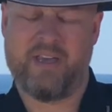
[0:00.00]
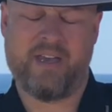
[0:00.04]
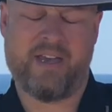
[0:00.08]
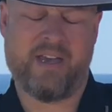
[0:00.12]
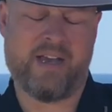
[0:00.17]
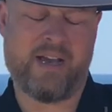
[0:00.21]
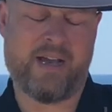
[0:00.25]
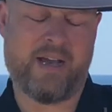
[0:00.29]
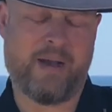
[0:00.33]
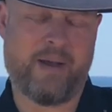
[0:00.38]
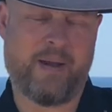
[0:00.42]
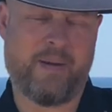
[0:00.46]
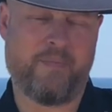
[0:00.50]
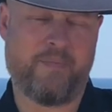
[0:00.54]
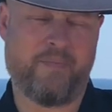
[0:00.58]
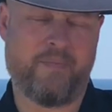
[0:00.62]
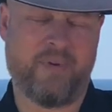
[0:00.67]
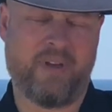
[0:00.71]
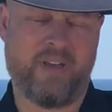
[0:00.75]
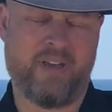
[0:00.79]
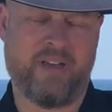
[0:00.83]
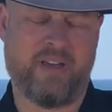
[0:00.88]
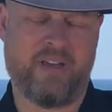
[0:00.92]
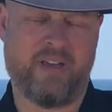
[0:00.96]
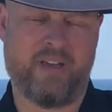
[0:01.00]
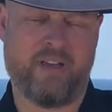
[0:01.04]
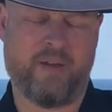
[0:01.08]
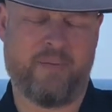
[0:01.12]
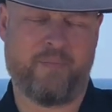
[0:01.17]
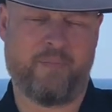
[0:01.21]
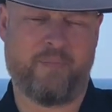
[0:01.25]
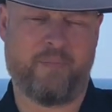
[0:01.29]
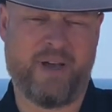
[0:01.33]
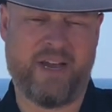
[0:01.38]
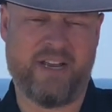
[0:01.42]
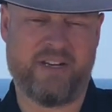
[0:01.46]

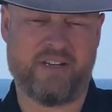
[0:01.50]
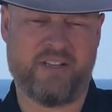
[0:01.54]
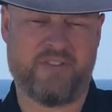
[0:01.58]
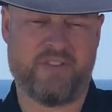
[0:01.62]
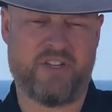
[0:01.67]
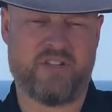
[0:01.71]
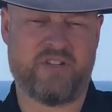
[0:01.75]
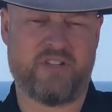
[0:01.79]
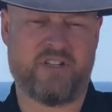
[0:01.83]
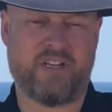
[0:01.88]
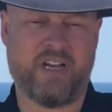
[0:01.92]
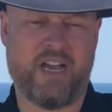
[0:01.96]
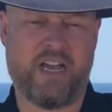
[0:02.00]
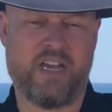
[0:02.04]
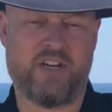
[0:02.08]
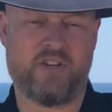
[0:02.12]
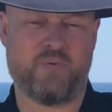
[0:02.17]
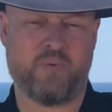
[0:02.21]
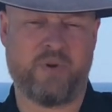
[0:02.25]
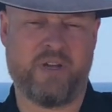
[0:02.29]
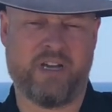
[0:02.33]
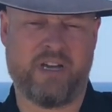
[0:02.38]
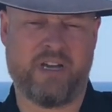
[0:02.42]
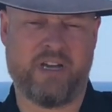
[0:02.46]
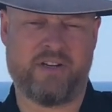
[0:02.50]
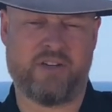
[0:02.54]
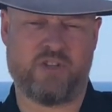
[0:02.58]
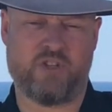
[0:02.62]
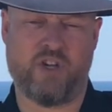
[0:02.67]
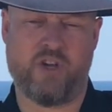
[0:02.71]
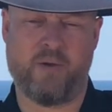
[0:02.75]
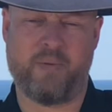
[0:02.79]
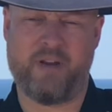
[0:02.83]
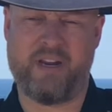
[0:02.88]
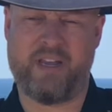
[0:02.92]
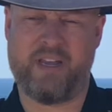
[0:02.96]
But at this stage, we are
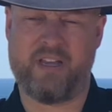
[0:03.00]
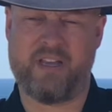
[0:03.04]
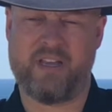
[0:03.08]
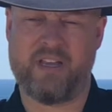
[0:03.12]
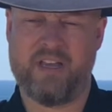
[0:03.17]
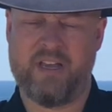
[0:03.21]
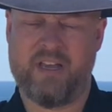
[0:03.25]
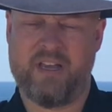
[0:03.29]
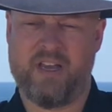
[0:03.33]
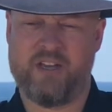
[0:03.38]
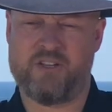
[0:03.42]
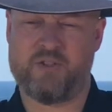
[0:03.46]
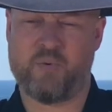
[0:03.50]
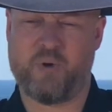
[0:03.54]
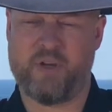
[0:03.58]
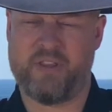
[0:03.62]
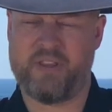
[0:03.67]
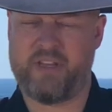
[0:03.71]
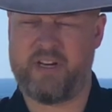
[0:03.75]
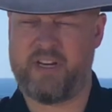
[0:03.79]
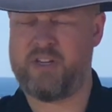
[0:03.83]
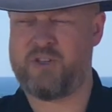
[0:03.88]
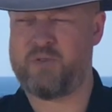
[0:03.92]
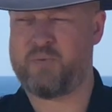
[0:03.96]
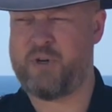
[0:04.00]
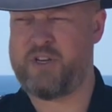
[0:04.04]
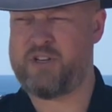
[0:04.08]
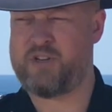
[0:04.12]
determining as to what that is.